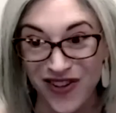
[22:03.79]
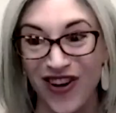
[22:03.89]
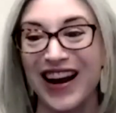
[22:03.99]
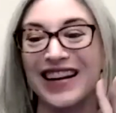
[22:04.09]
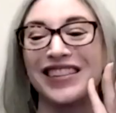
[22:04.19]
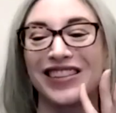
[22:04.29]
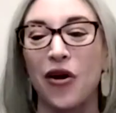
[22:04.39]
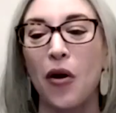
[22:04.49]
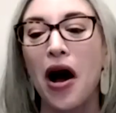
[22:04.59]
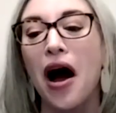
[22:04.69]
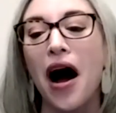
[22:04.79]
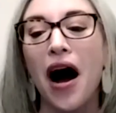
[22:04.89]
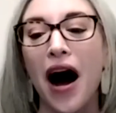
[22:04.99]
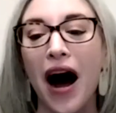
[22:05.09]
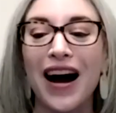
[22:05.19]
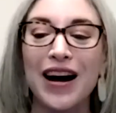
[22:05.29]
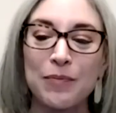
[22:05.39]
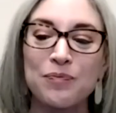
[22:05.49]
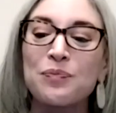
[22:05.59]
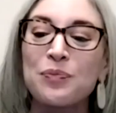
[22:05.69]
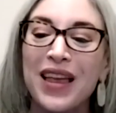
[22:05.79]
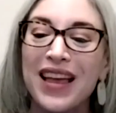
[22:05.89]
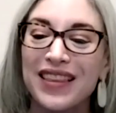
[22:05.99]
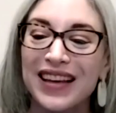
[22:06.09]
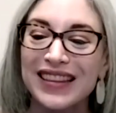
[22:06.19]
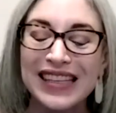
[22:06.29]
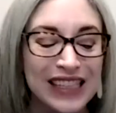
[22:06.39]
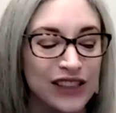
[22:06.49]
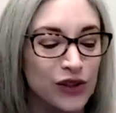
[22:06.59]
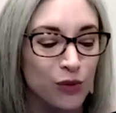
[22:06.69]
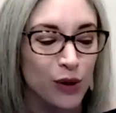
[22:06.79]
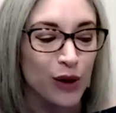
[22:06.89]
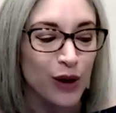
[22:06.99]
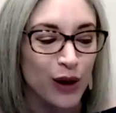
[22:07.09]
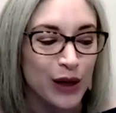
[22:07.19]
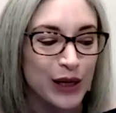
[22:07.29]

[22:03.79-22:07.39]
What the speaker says: right? So that these were